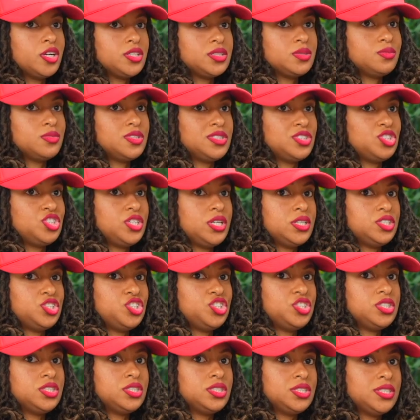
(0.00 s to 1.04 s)
are some
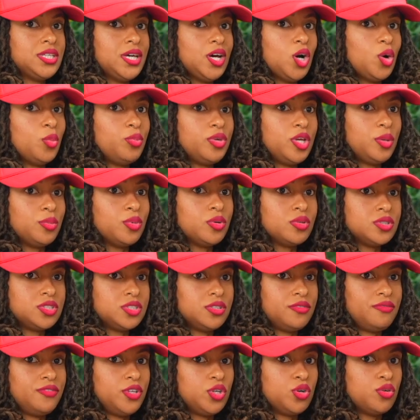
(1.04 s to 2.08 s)
suggestions to help people
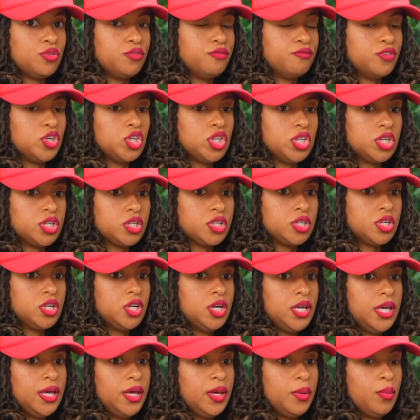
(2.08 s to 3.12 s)
to feel fuller
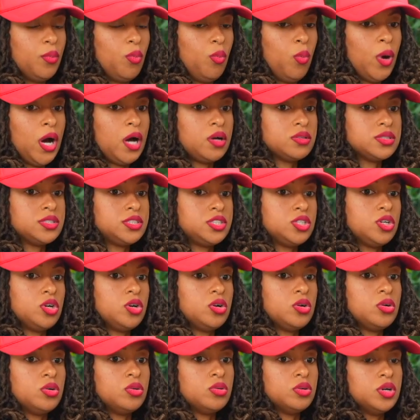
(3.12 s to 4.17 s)
while
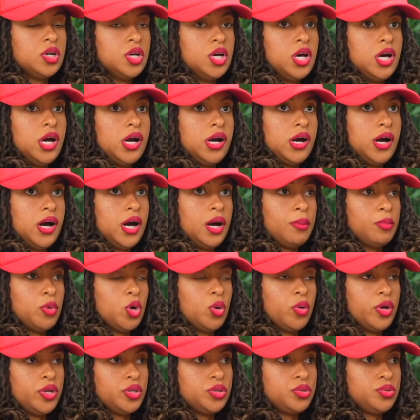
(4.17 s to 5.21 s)
still
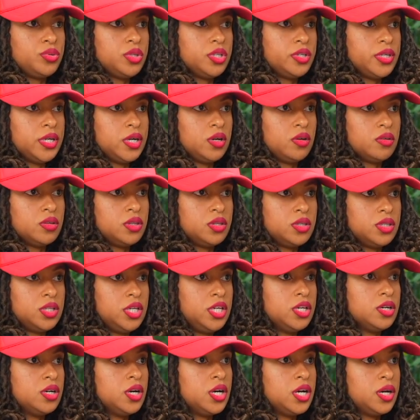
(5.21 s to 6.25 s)
going through their
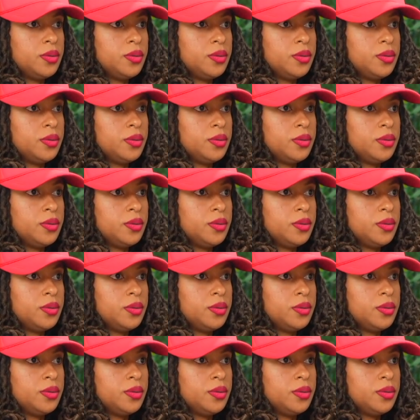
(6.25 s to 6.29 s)
healthy